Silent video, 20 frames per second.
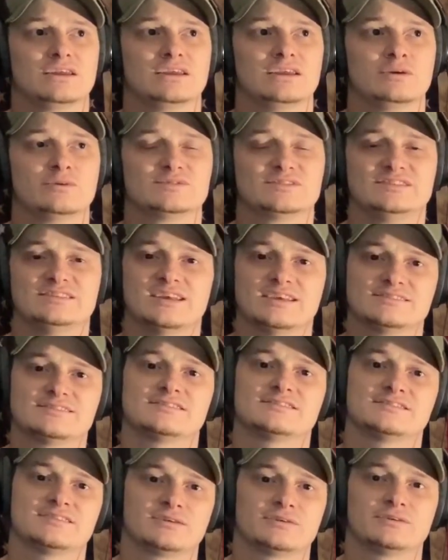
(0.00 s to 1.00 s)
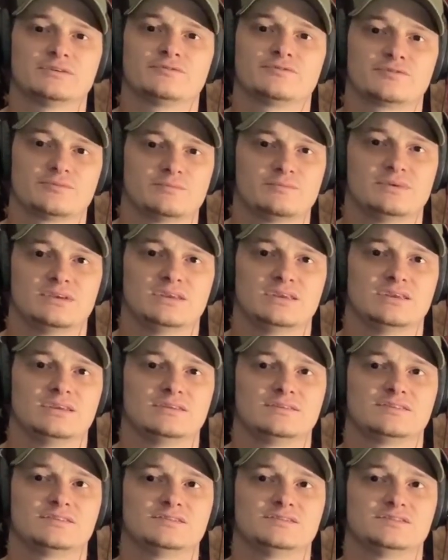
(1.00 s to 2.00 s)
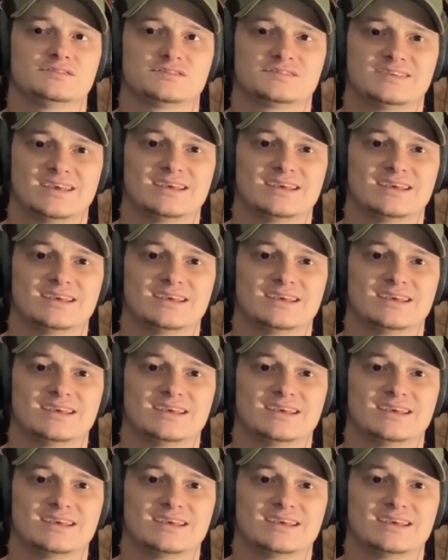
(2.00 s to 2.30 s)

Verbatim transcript: it was necessary for me to just